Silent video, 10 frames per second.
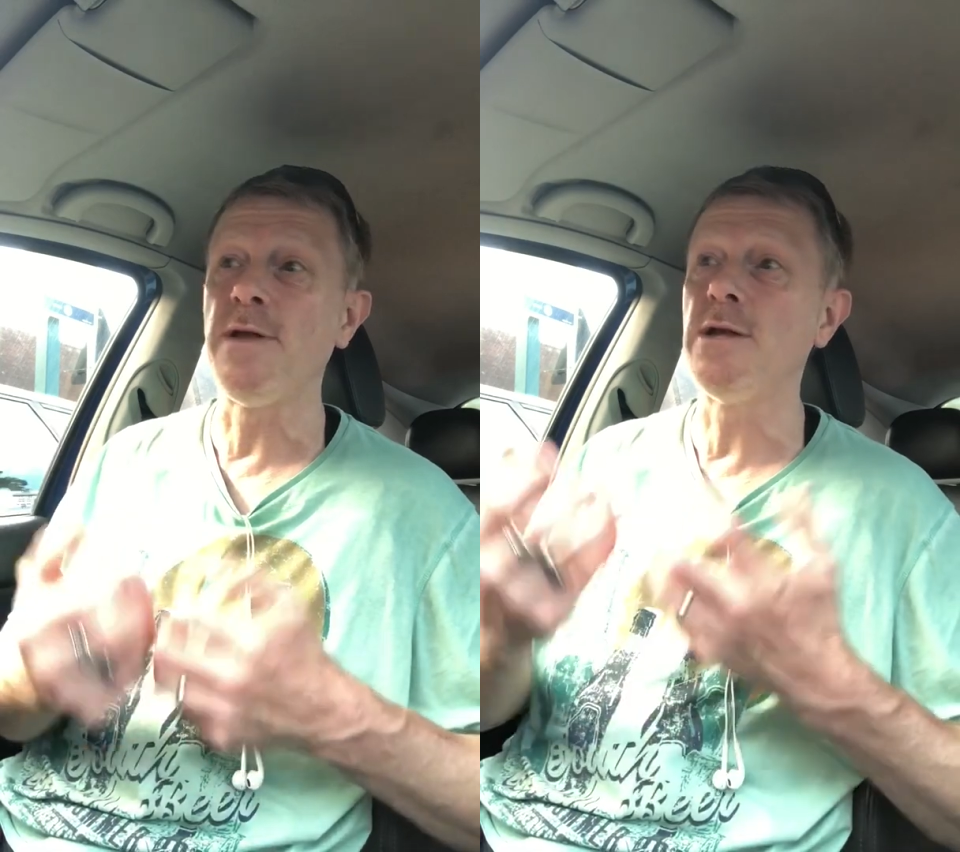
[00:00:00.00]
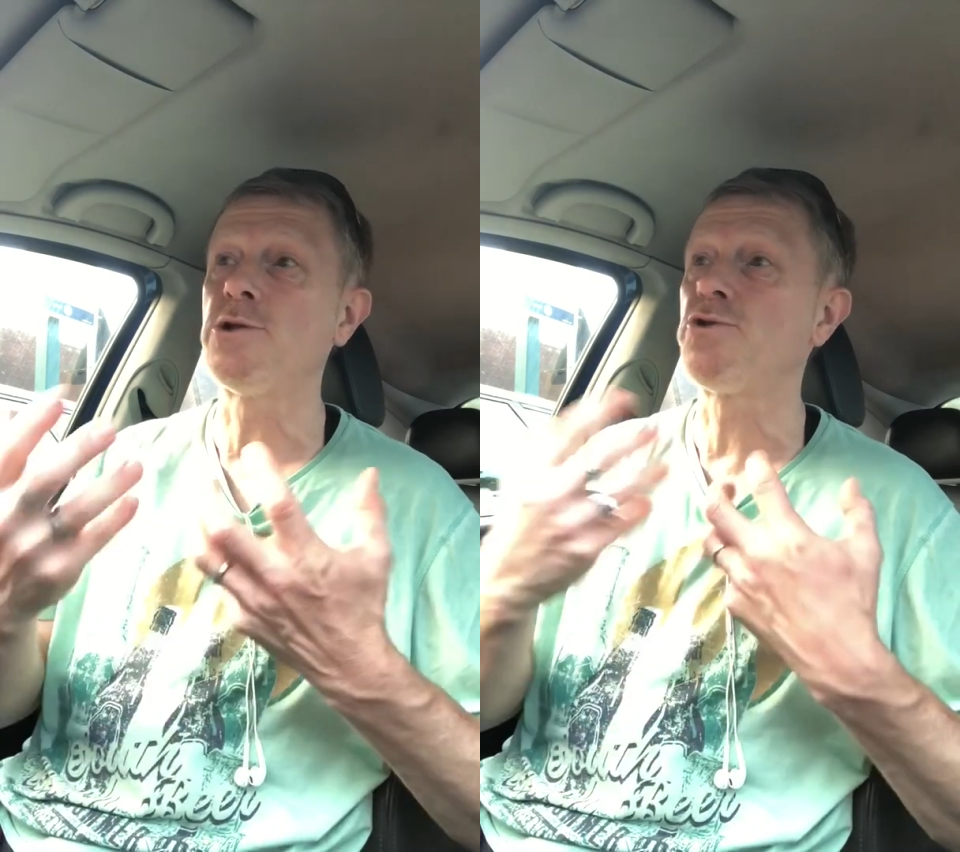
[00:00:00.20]

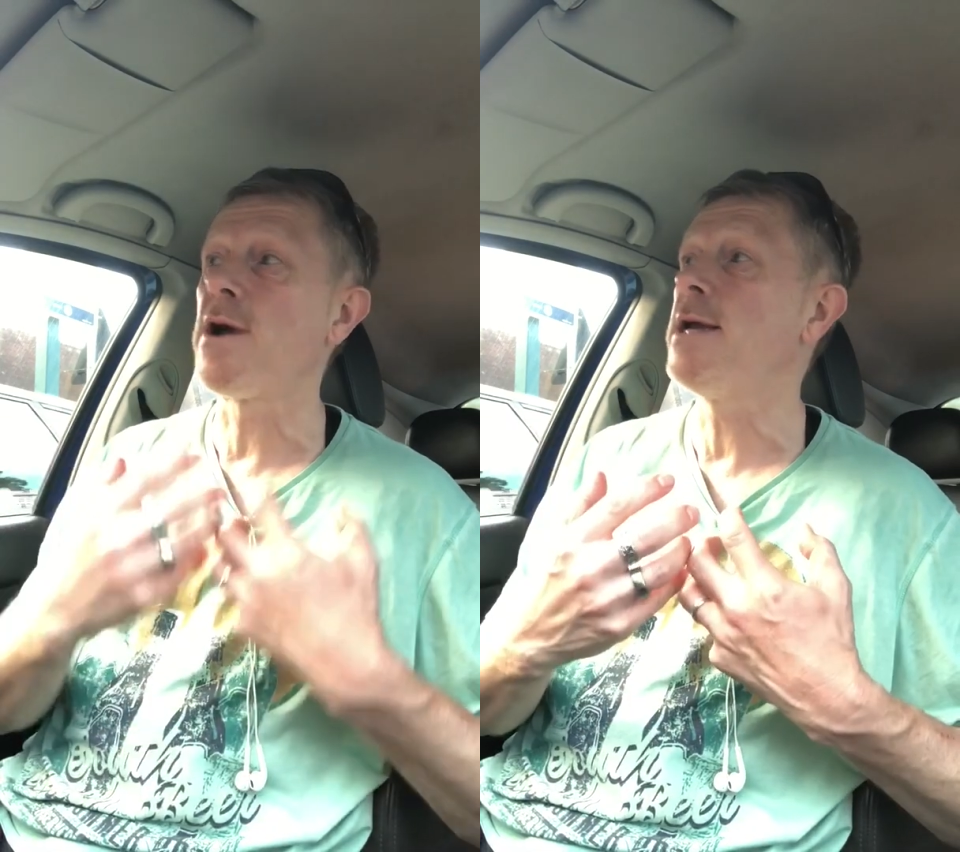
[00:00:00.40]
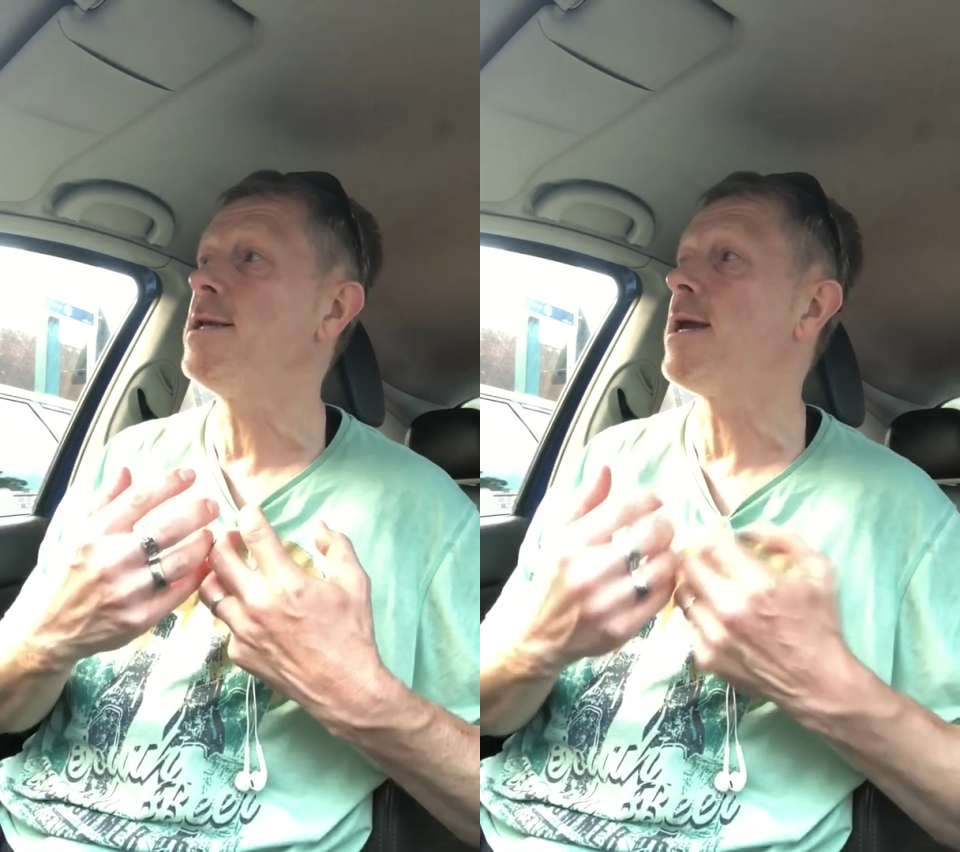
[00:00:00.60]
in your
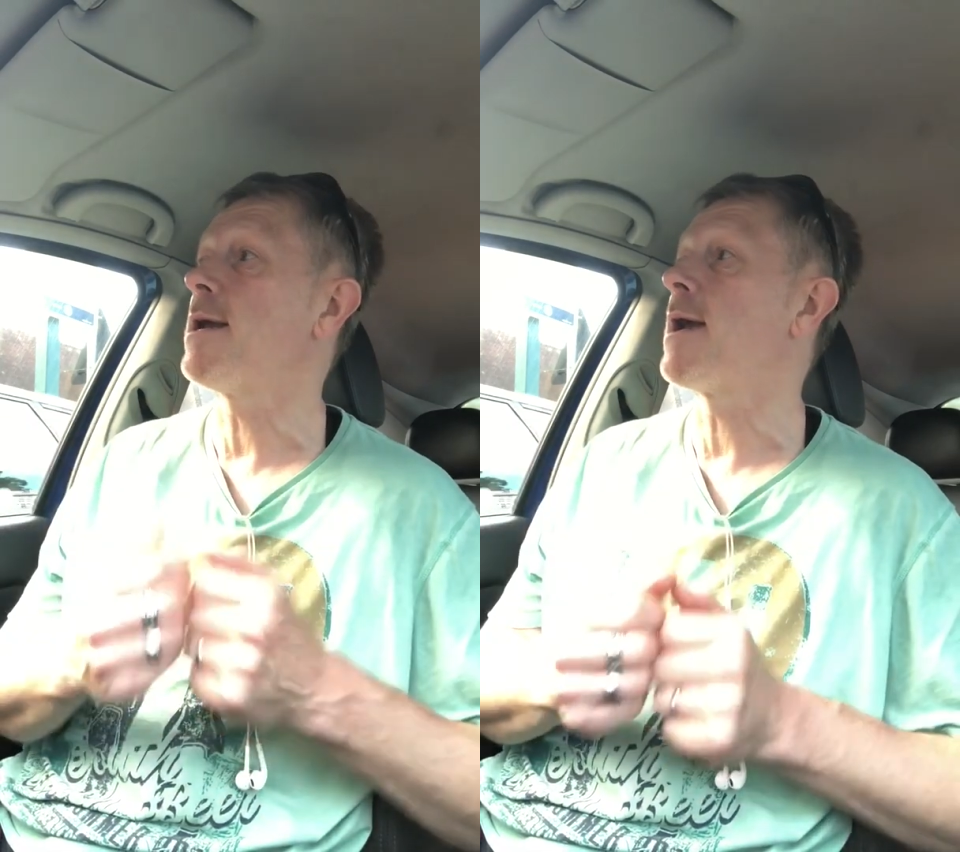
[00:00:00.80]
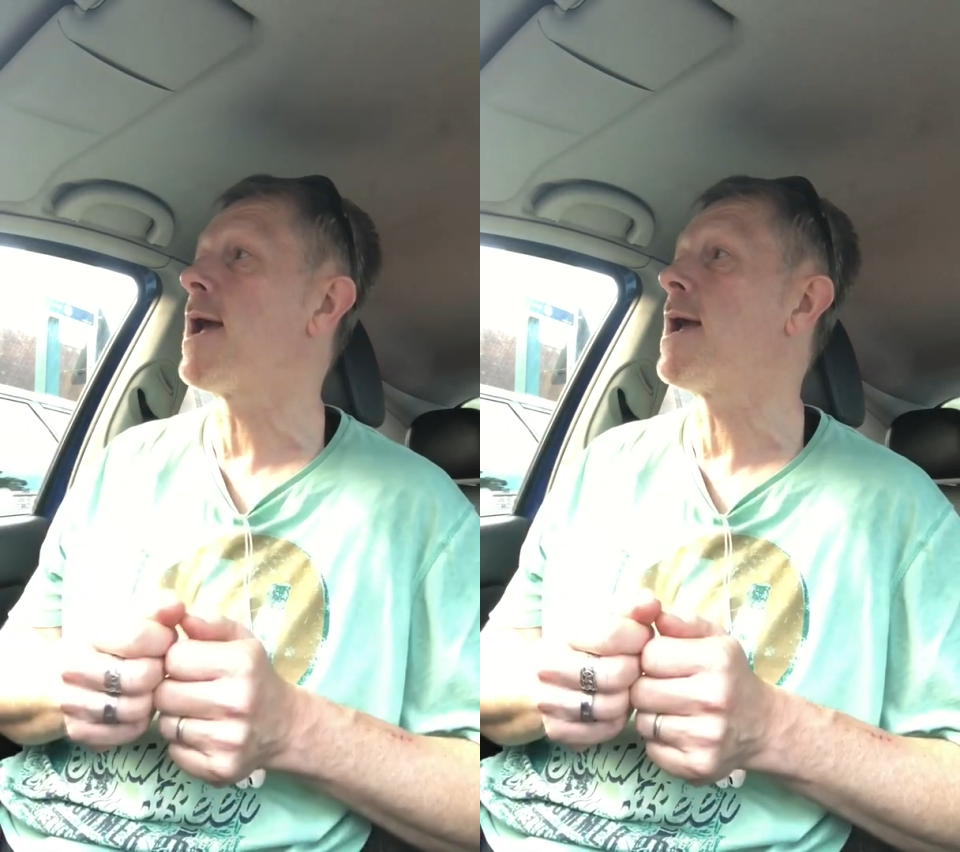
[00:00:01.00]

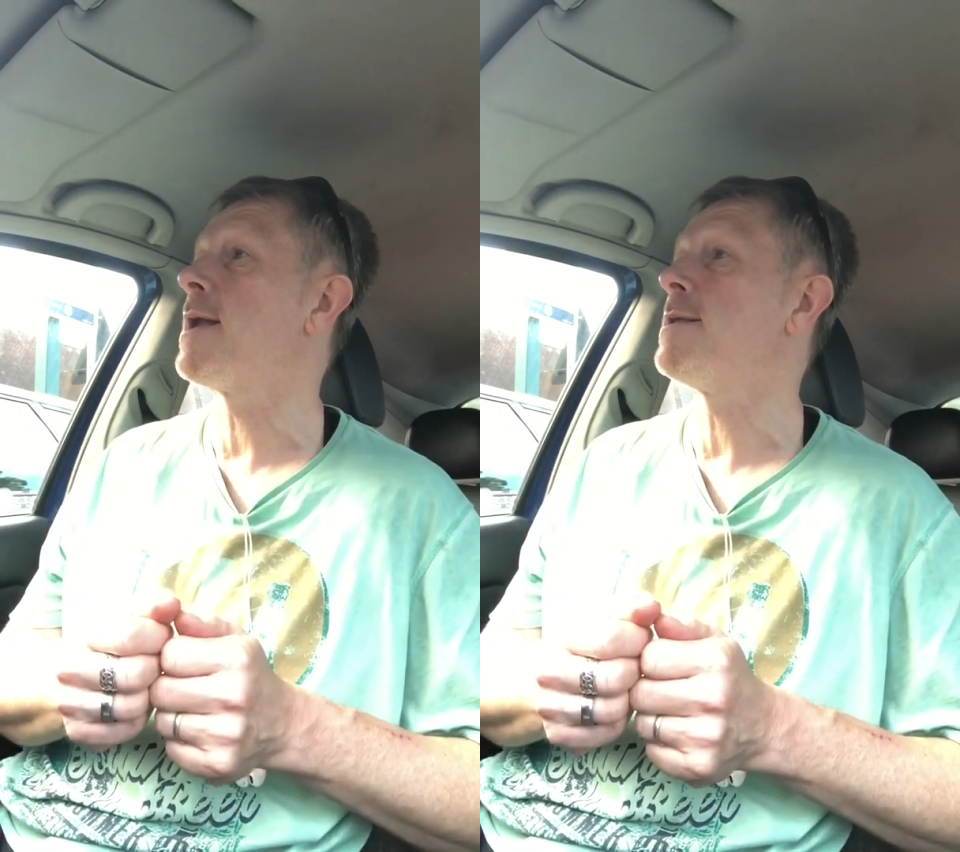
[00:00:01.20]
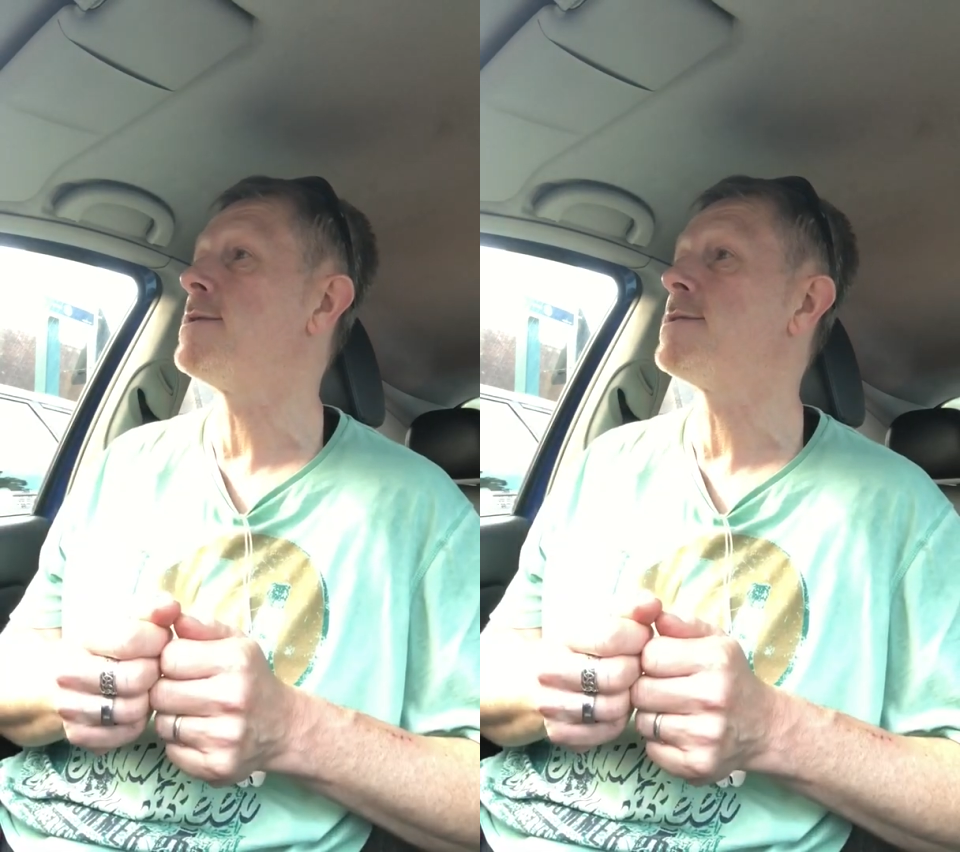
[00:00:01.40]
training,
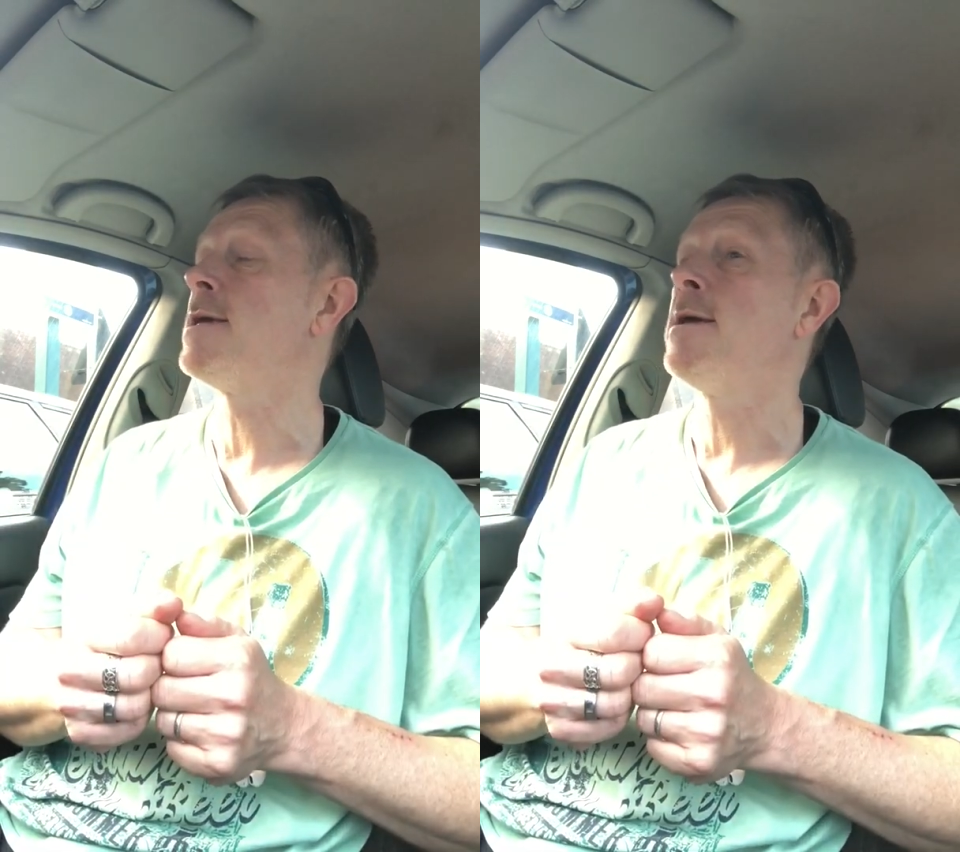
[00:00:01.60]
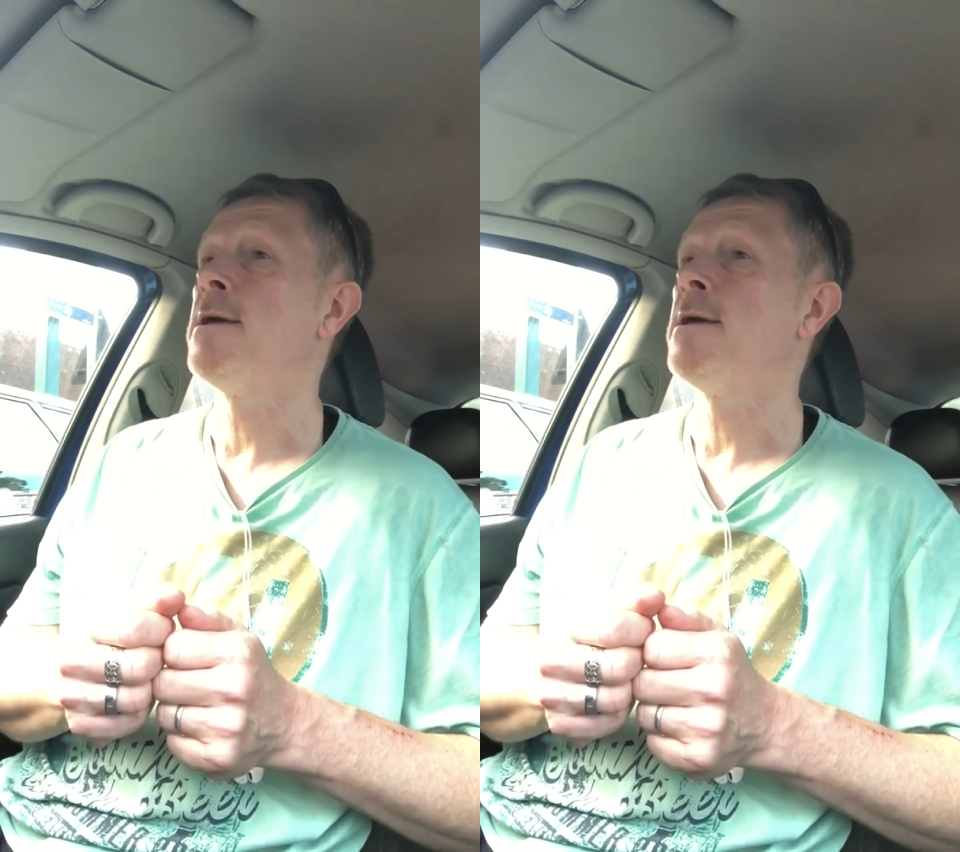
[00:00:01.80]
and